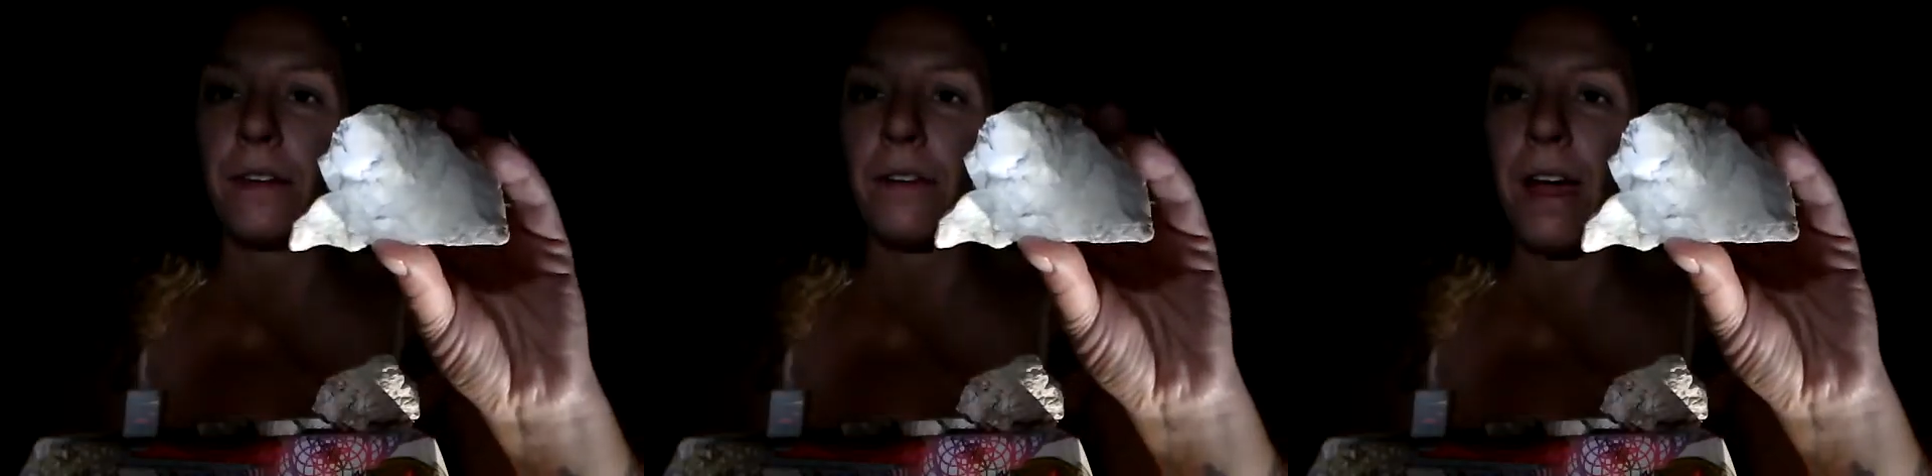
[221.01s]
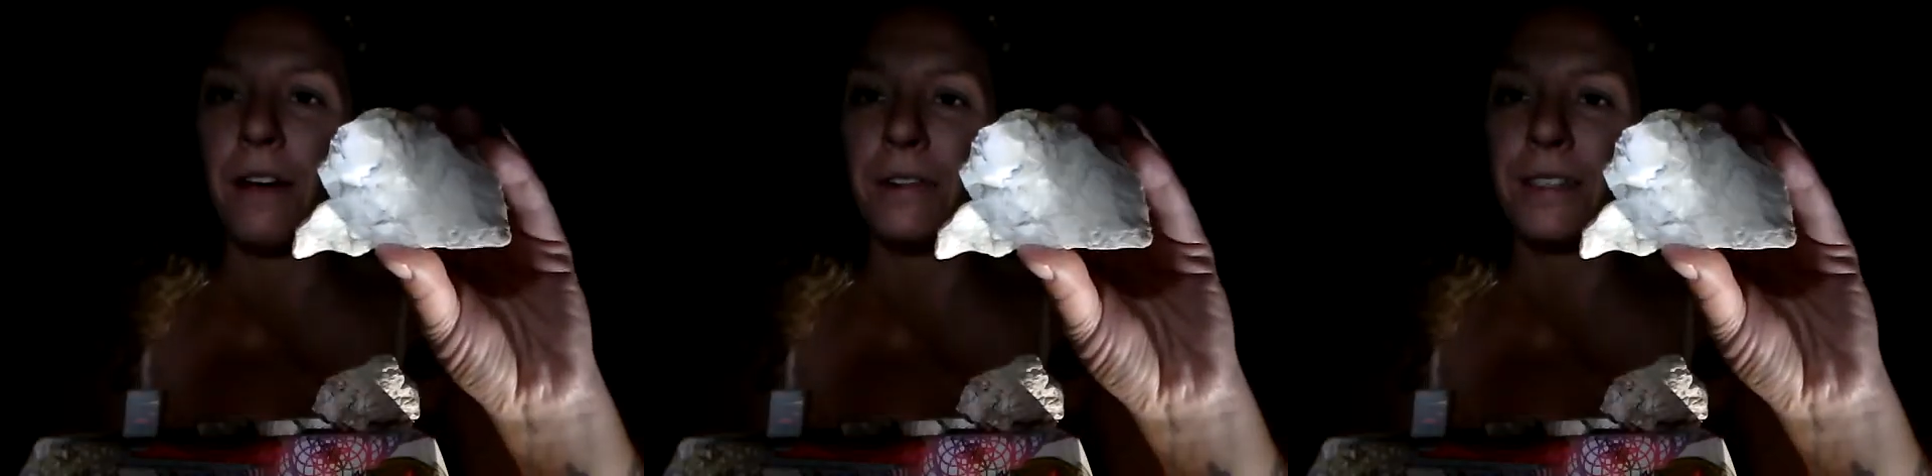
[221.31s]

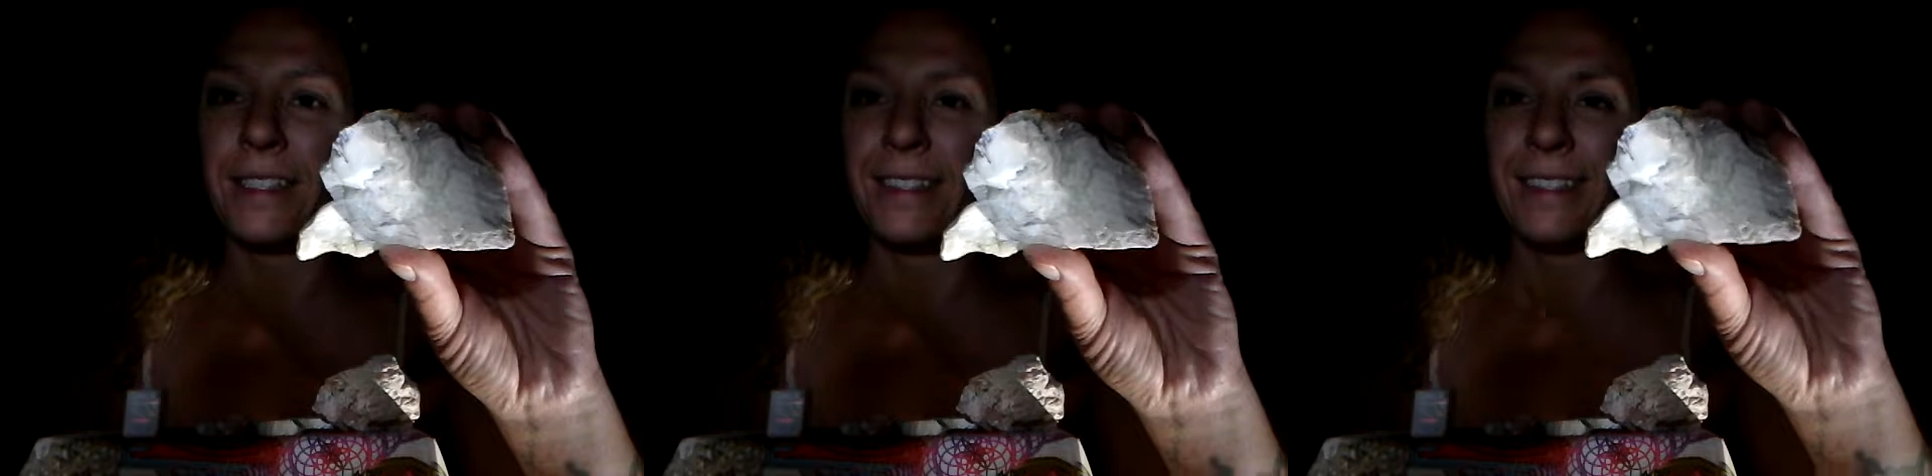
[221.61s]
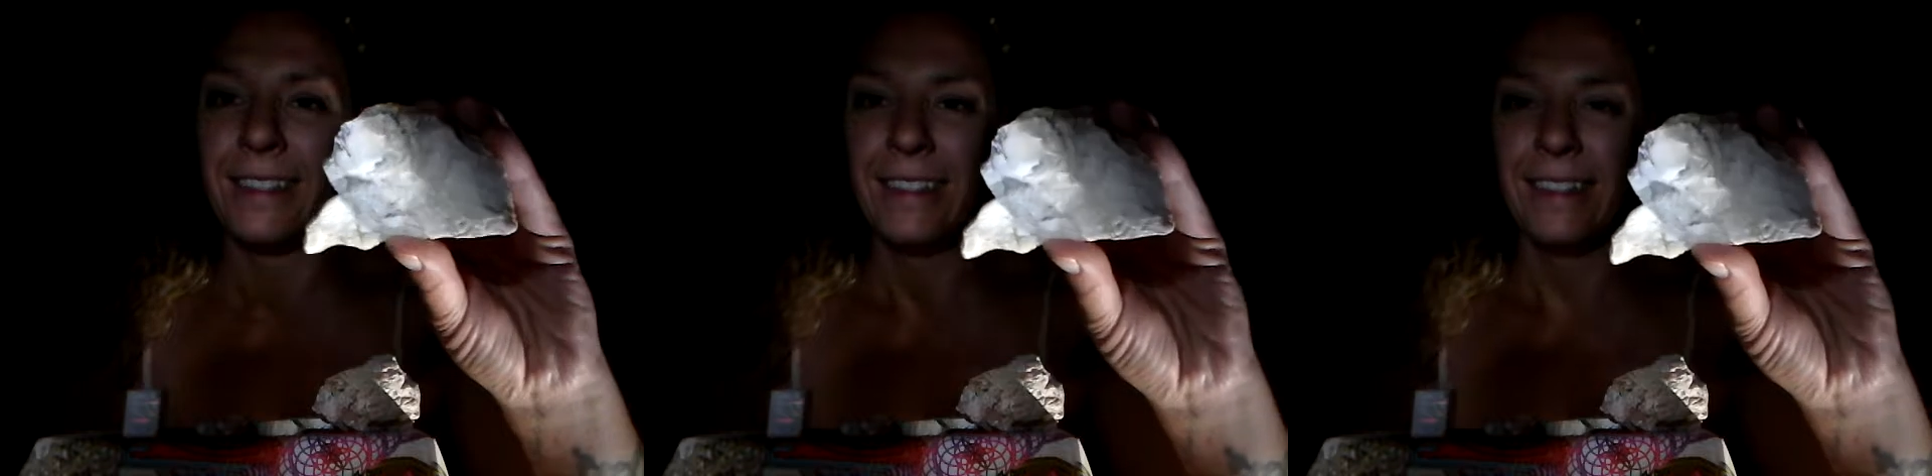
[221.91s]
ground
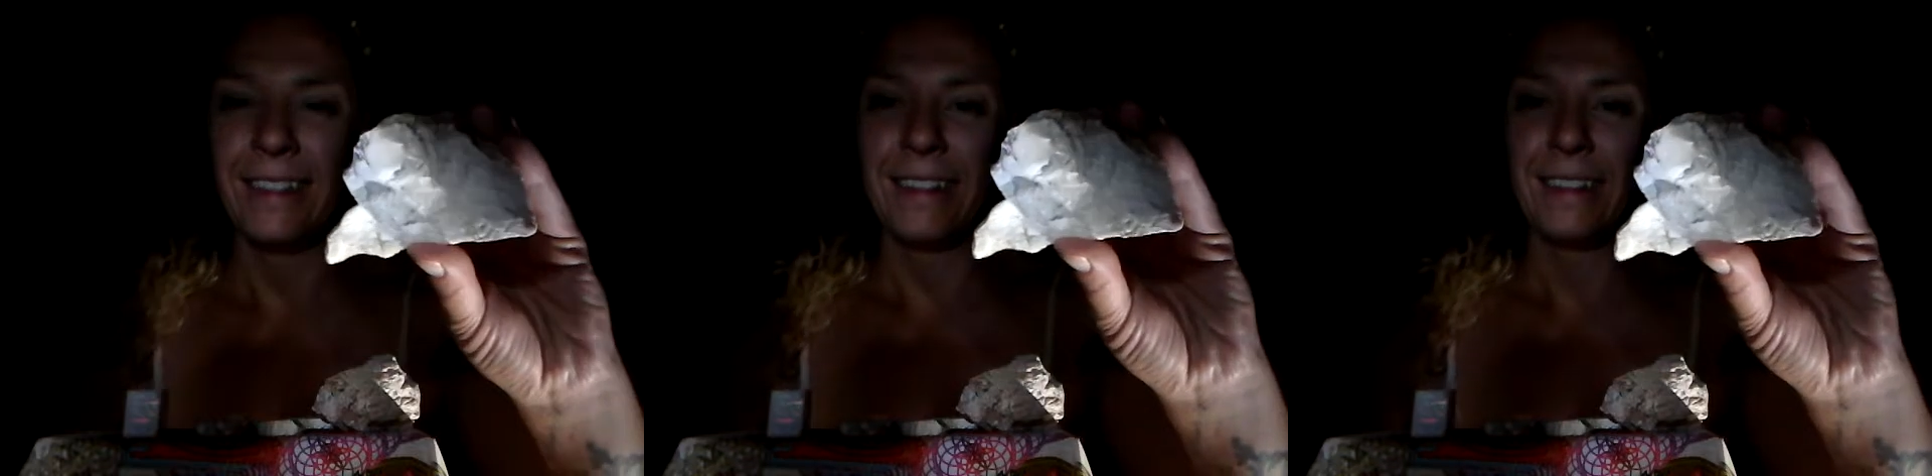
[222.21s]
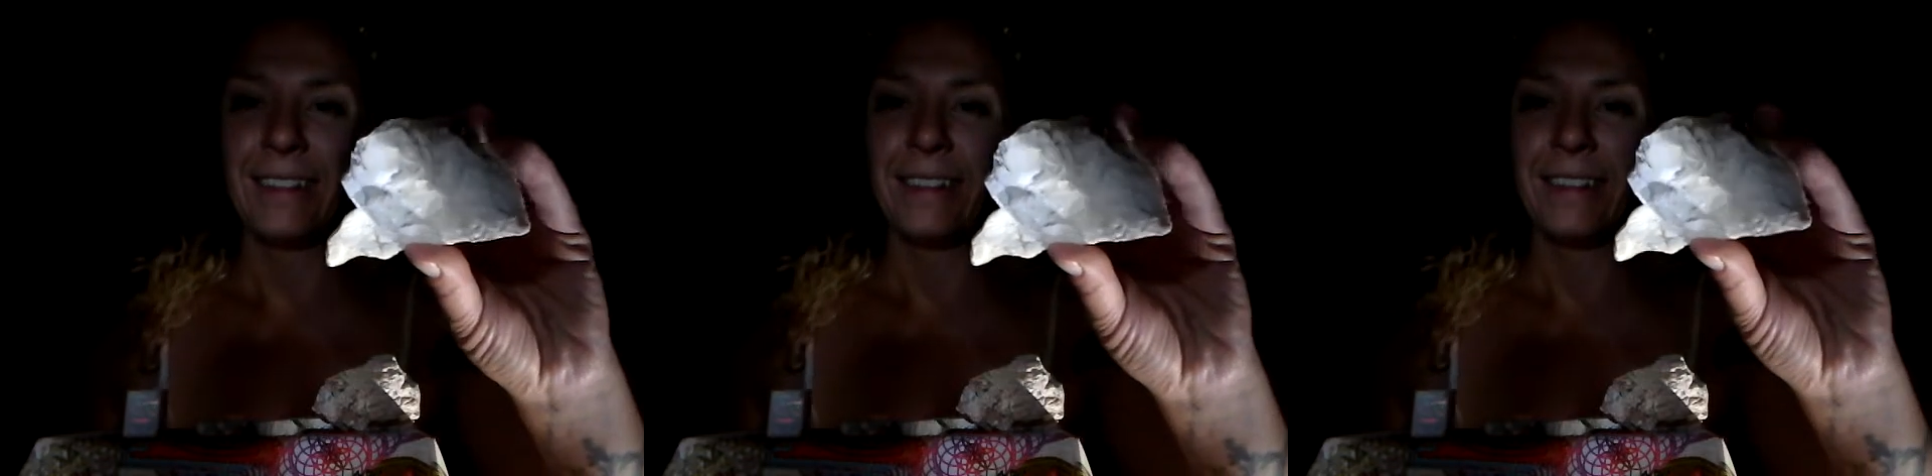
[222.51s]

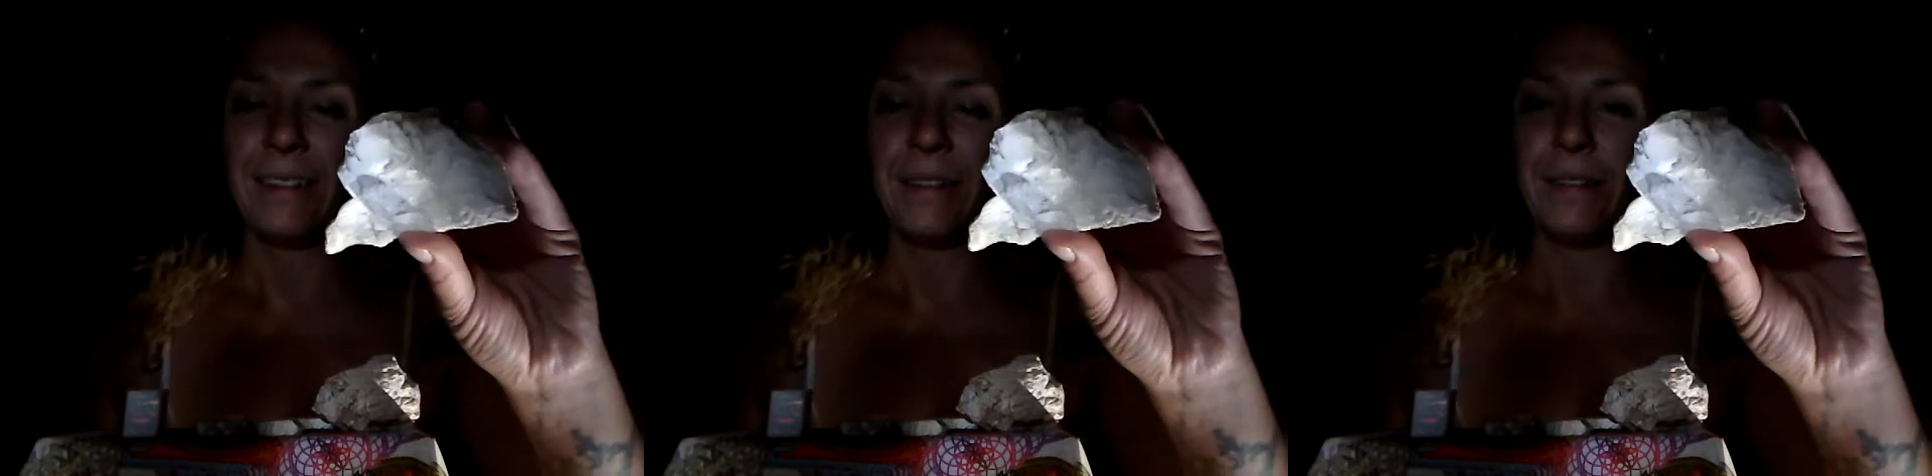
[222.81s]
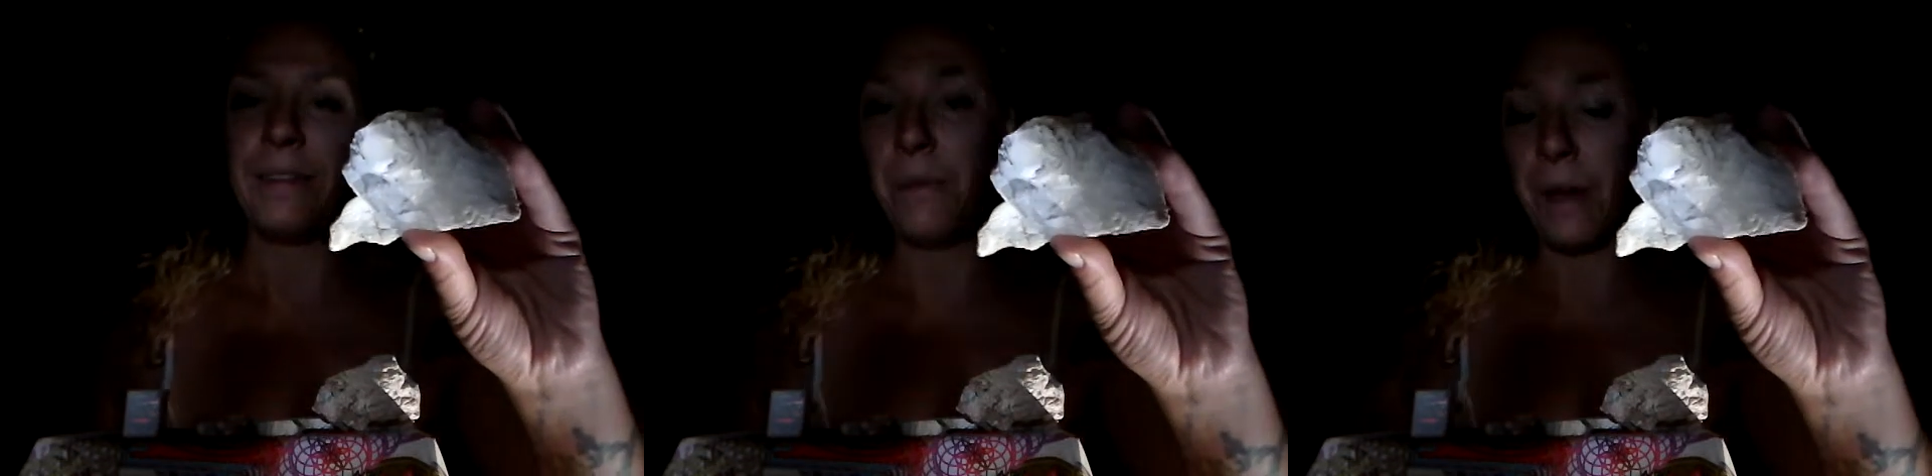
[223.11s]
a
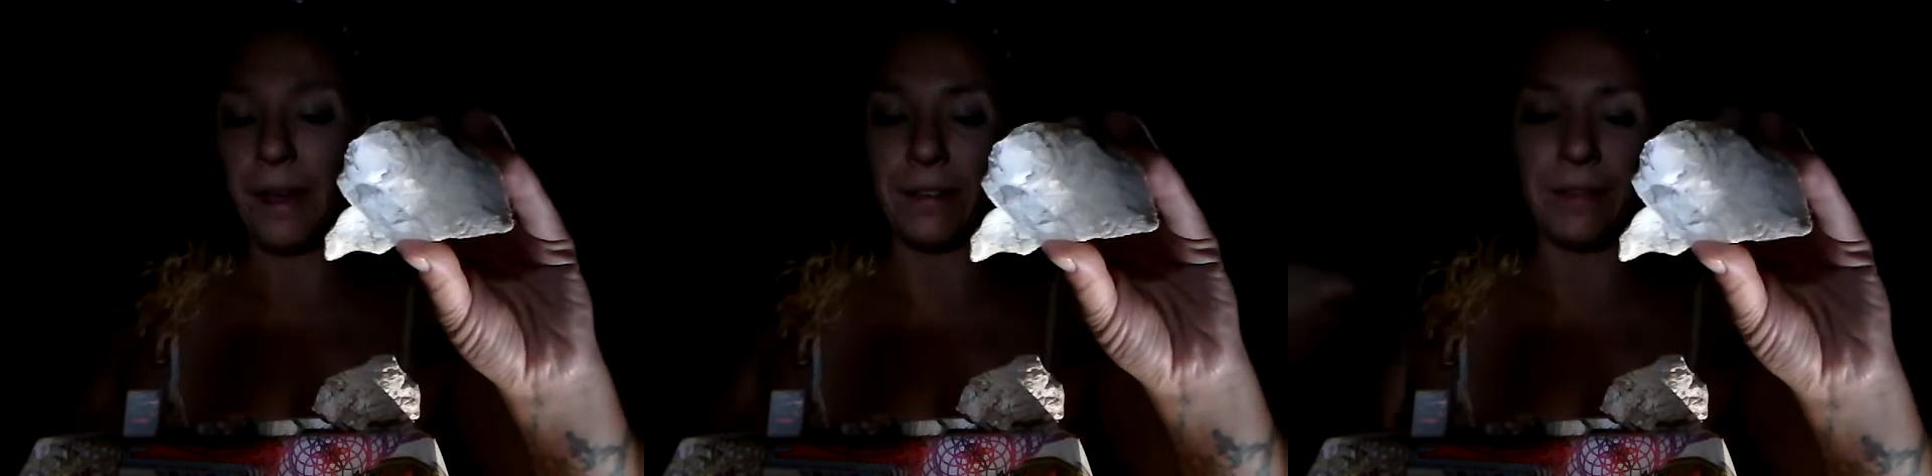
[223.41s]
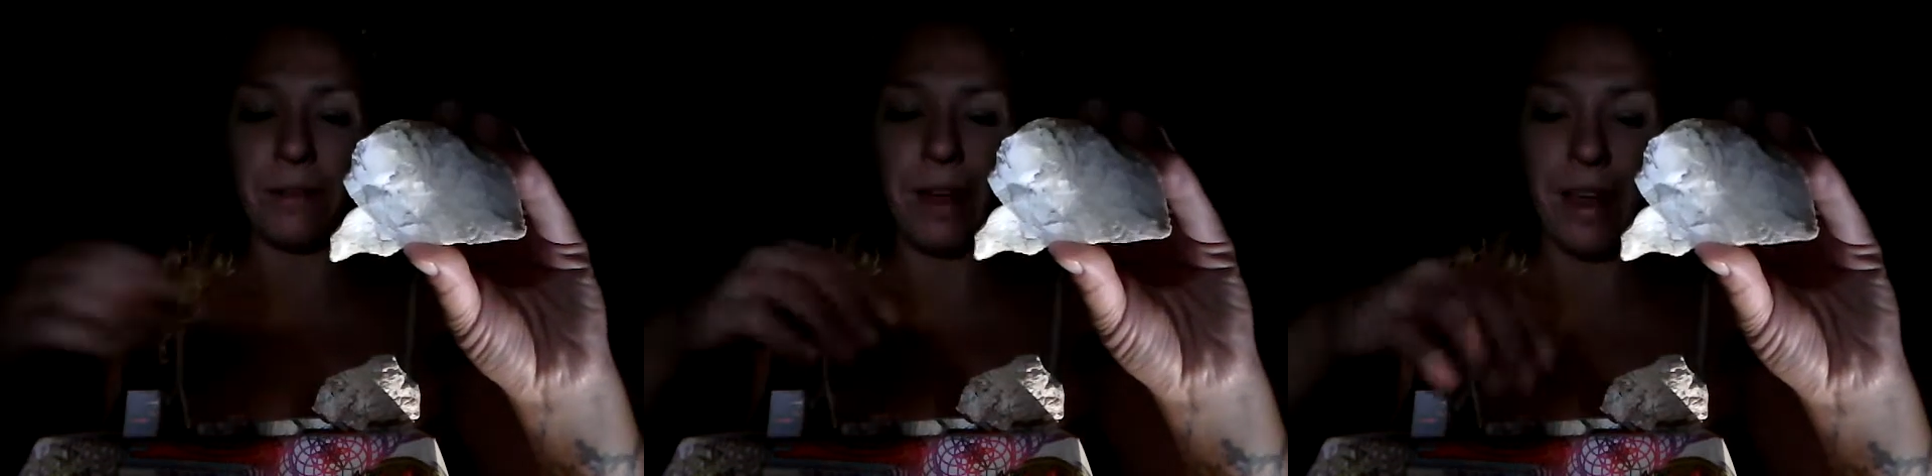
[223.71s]
few miles
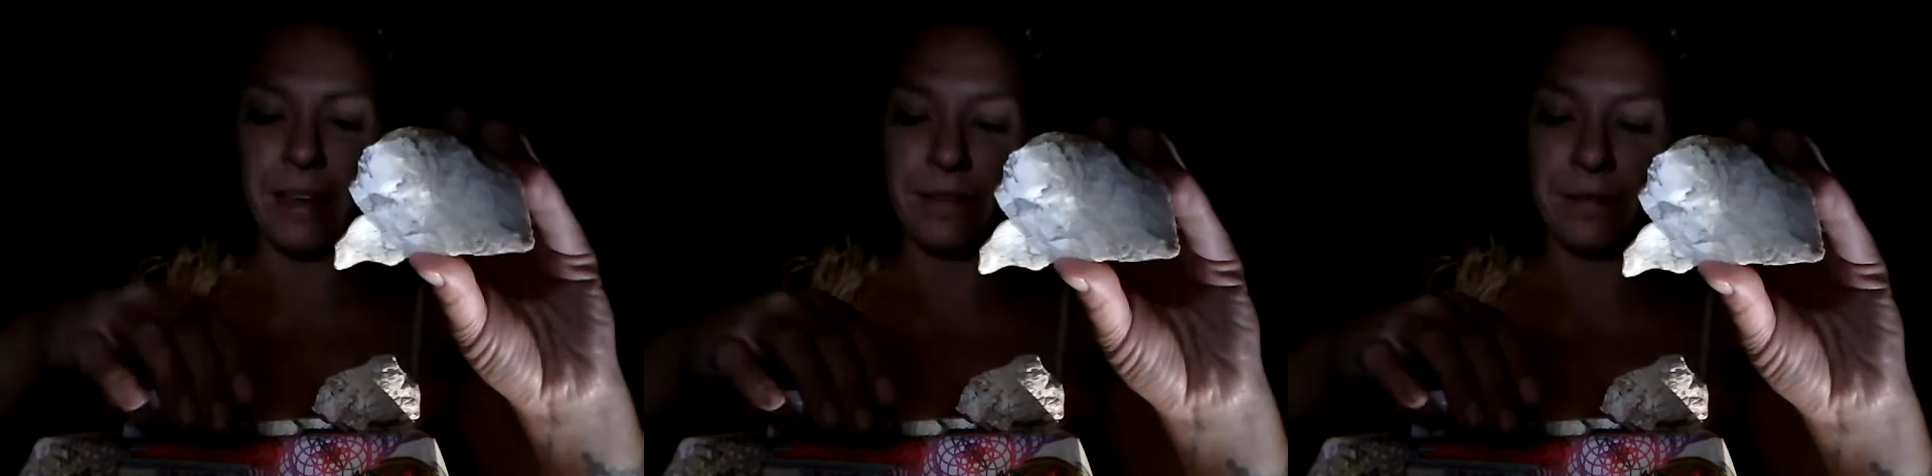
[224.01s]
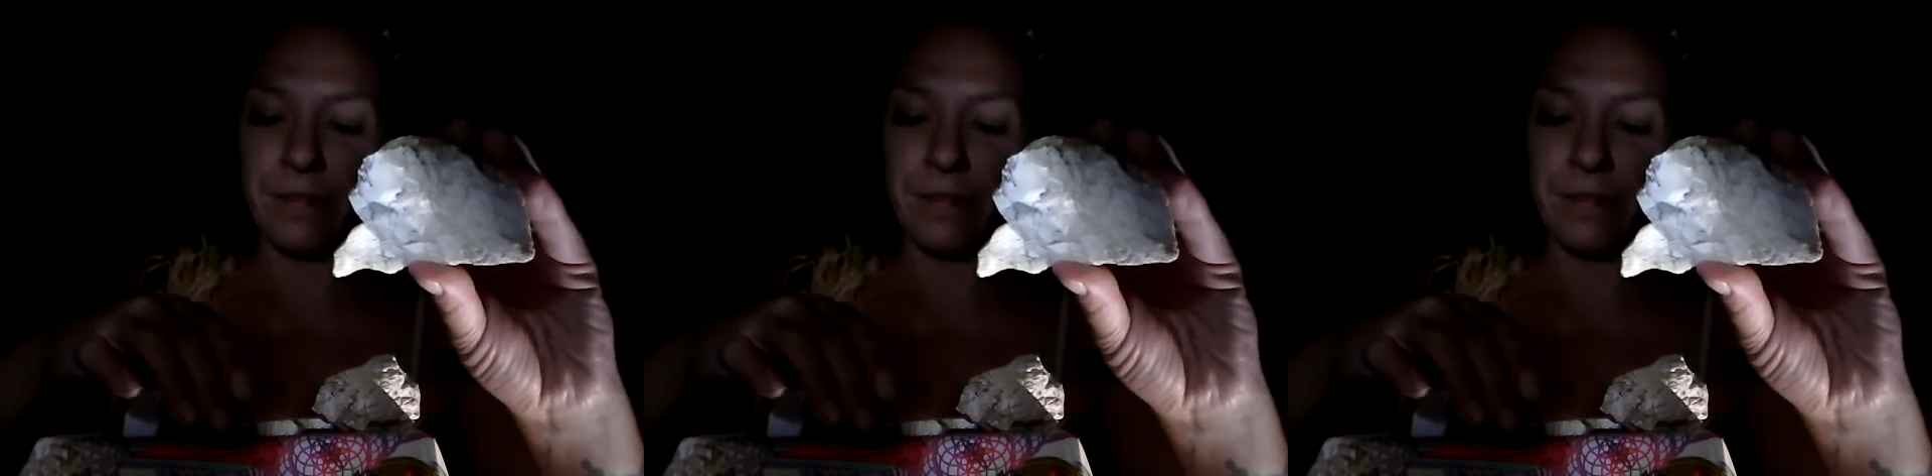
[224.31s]
away,